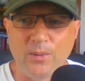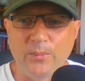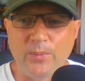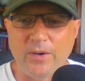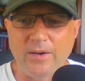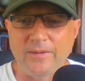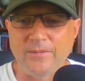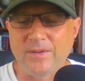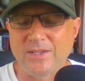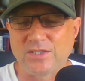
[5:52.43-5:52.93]

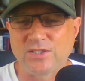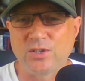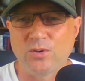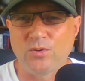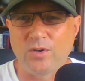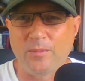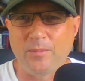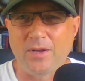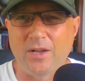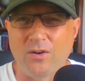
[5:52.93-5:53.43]
but it's still
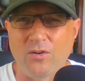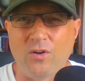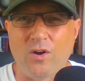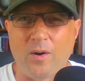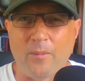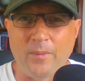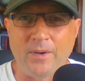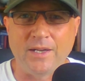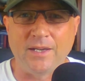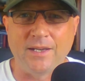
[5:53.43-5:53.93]
going to be a
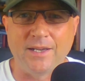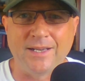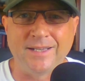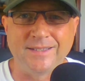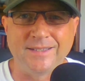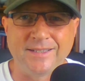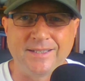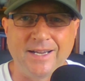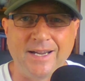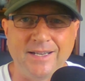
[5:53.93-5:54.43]
lot of money,
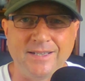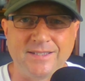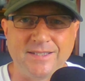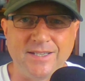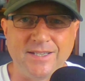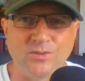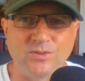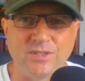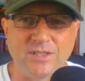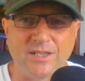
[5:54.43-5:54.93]
and can
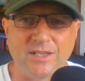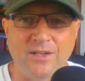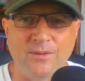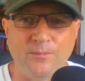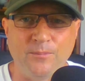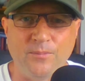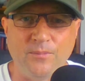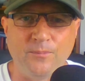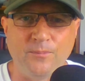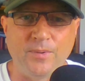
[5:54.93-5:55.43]
Celtic
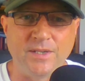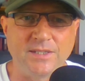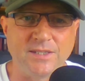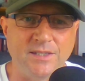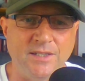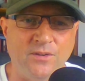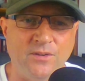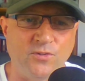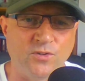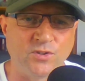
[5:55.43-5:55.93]

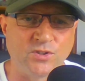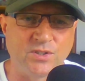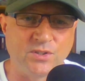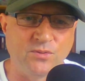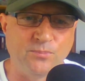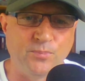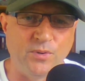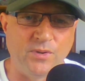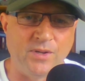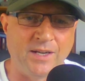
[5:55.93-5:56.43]
basically afford to
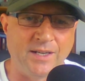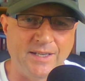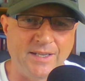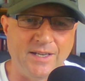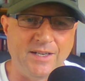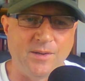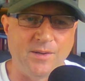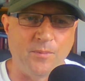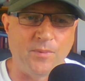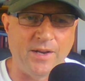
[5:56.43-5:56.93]
put that
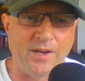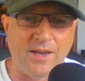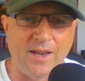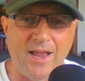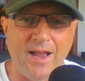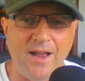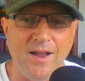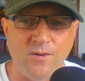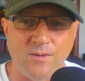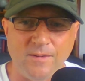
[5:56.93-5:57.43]
kind of money
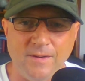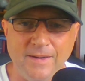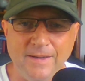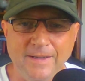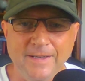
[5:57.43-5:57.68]
out?